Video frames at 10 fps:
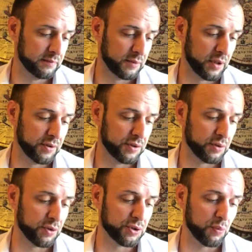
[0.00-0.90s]
Barley
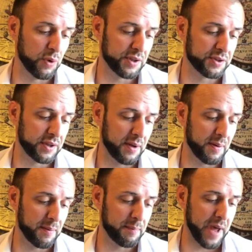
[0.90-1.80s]
sourced West
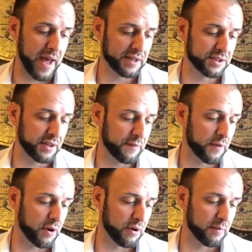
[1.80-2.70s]
Backs
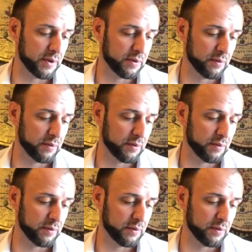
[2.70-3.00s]
Farm.